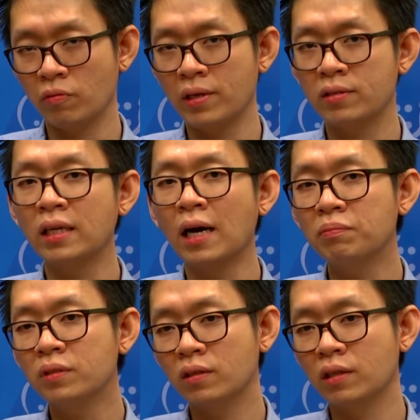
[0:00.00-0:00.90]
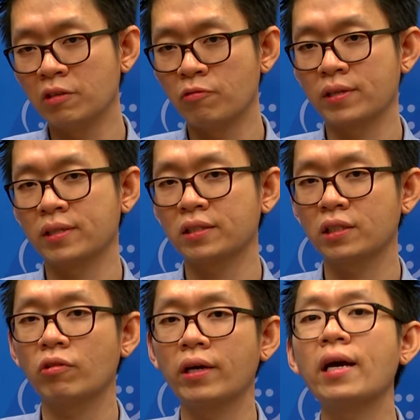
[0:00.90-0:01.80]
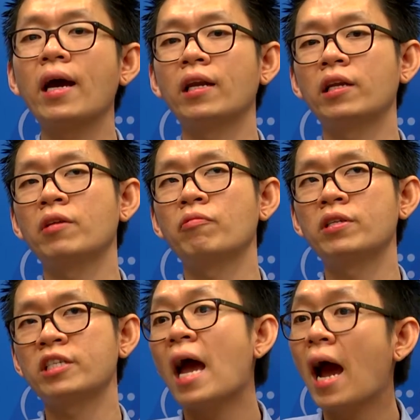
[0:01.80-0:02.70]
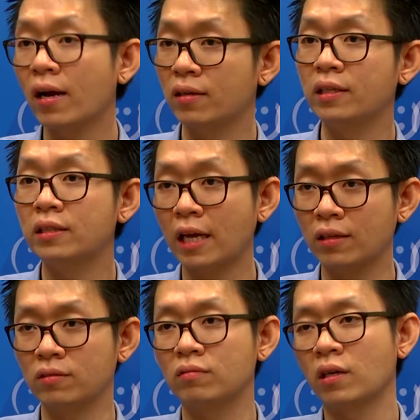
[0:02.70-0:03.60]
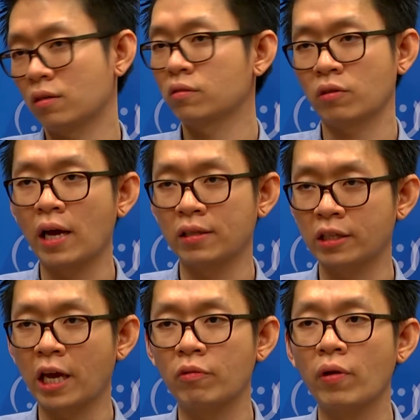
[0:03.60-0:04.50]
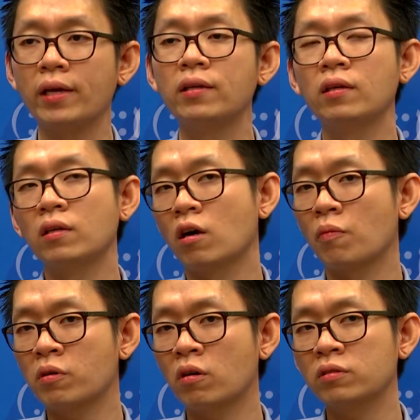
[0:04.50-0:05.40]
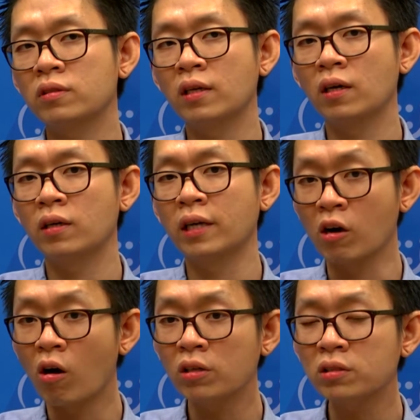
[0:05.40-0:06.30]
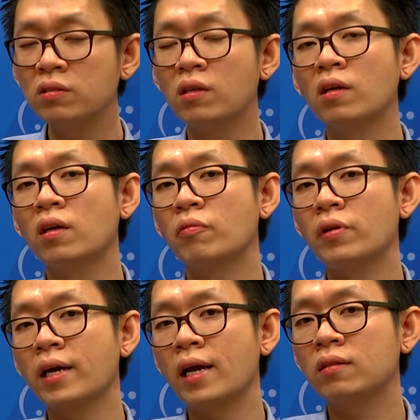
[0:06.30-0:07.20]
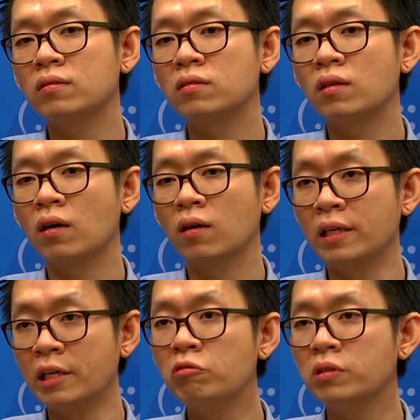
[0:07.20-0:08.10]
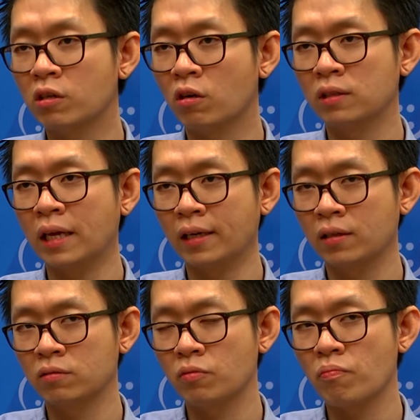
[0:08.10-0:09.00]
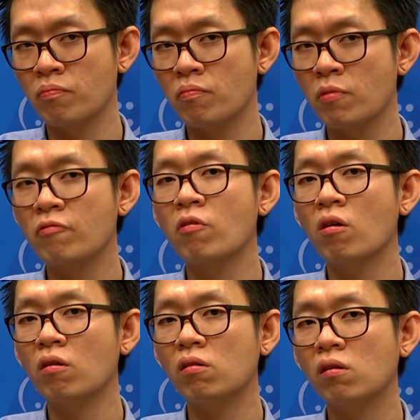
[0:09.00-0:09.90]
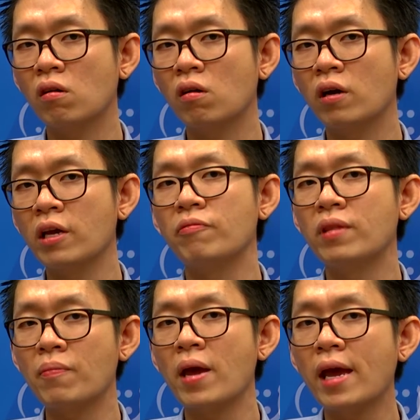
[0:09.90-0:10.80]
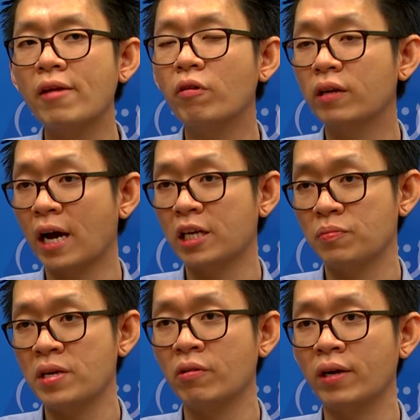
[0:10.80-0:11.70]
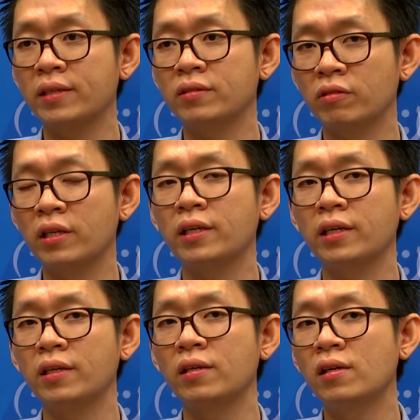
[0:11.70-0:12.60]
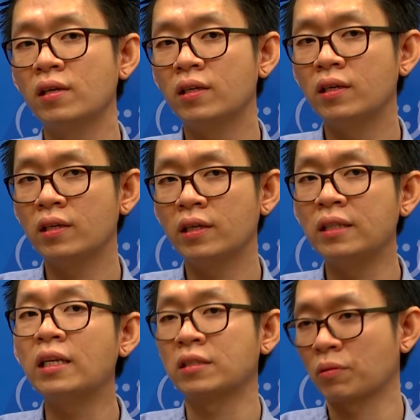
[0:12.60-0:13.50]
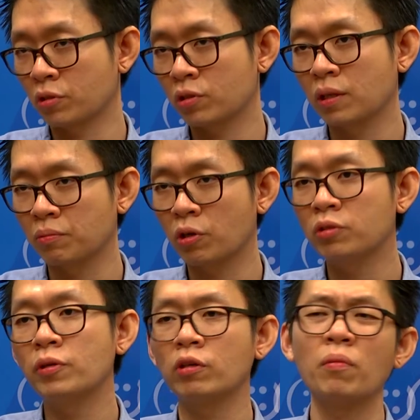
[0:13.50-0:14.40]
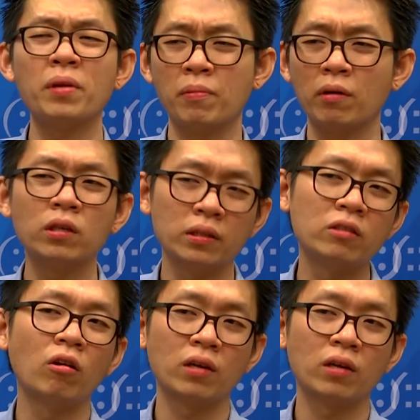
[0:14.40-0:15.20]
set up the infrastructure, and then we share the internet as a gateway. Of course, the cost, we can reduce the cost before, if they pay for the ISP, so the internet subscription fee is going to be about $30